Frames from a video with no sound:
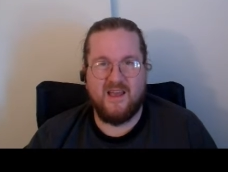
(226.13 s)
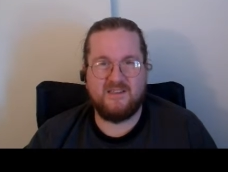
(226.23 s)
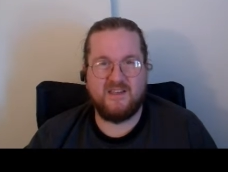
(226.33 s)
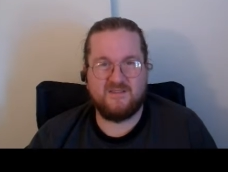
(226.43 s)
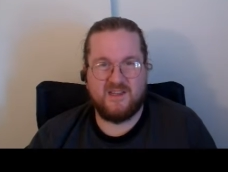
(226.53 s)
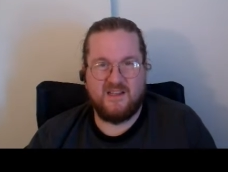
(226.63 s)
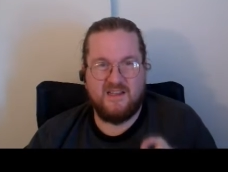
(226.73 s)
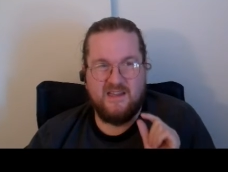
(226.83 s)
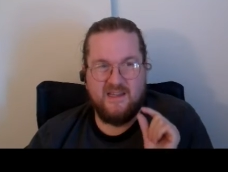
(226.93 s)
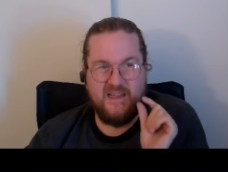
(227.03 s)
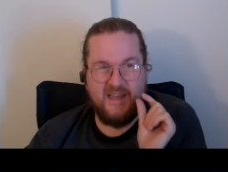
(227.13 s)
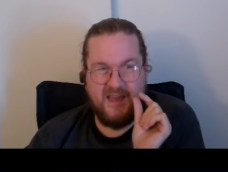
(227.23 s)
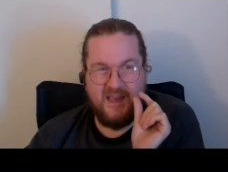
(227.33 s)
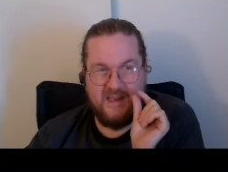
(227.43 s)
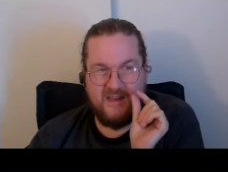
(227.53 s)
It does a
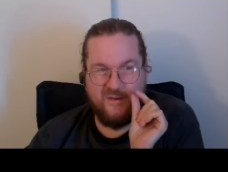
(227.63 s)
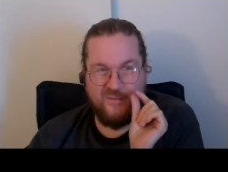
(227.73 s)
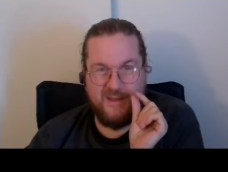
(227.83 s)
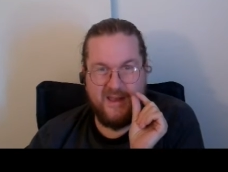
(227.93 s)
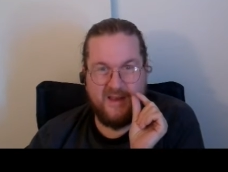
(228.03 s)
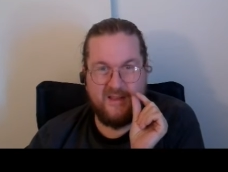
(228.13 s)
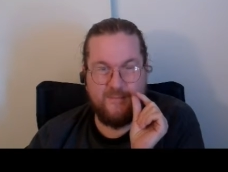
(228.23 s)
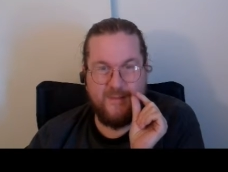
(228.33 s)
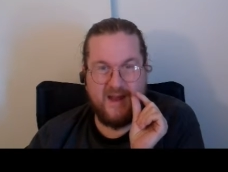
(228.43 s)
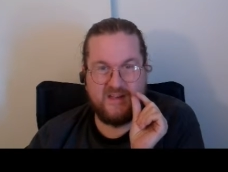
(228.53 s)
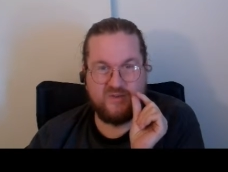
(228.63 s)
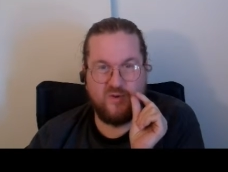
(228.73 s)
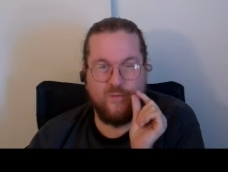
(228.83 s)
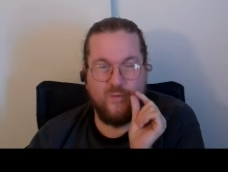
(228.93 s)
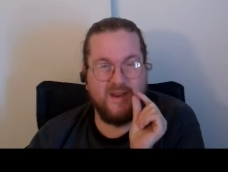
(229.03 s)
little bit in the
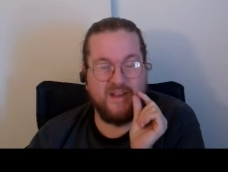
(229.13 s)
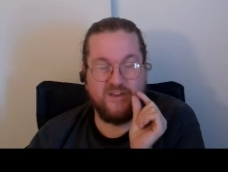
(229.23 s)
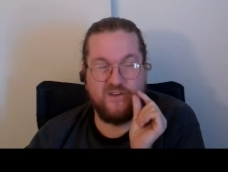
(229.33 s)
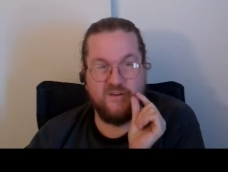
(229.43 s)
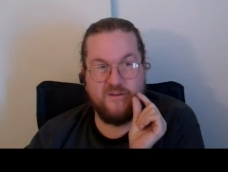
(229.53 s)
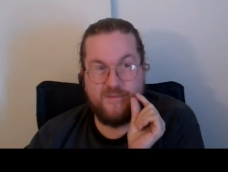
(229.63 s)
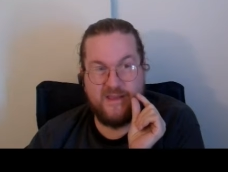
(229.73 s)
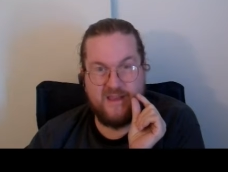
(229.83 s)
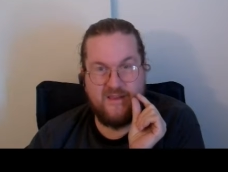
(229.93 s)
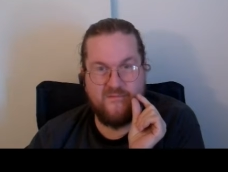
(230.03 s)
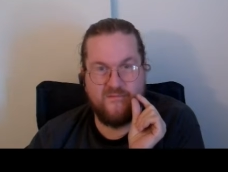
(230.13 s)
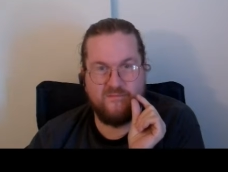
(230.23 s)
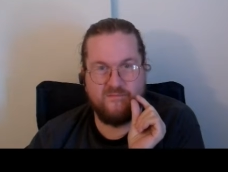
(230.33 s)
backstory of what it could be,